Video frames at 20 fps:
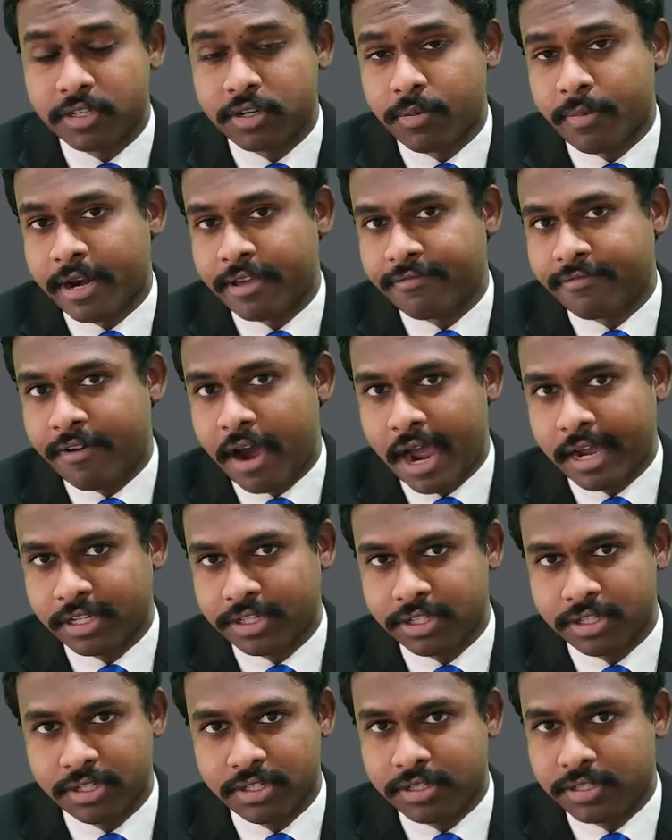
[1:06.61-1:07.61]
trigonometric
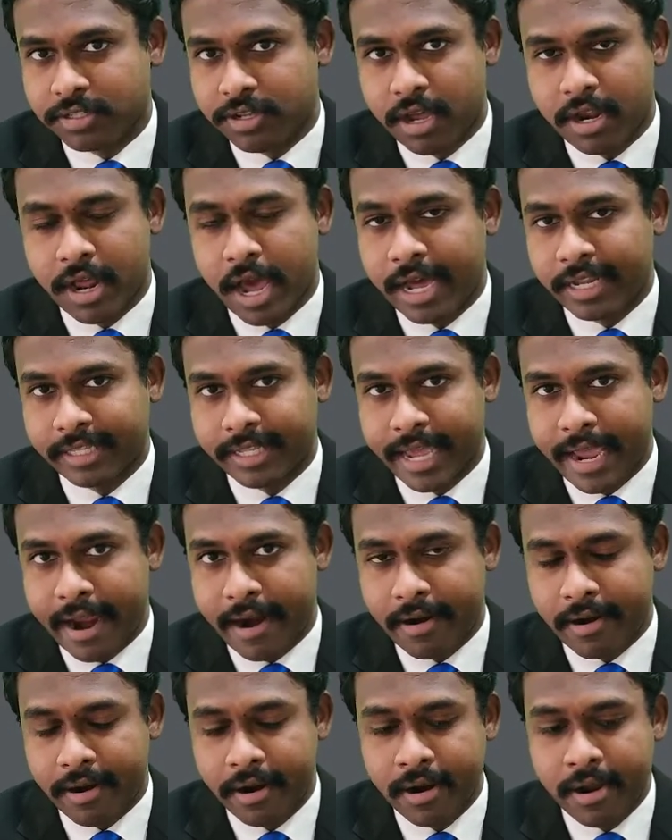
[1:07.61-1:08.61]
functions are not
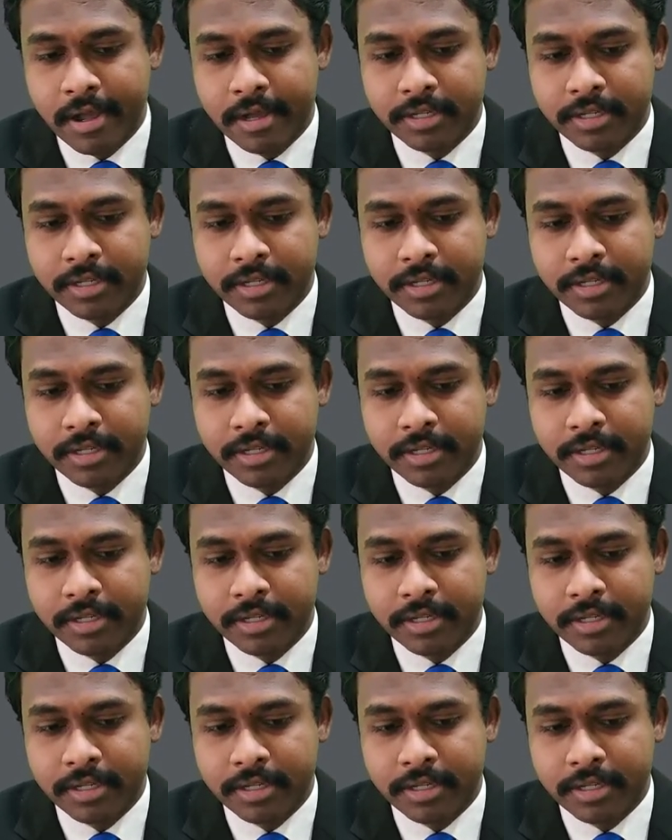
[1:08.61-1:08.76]
there.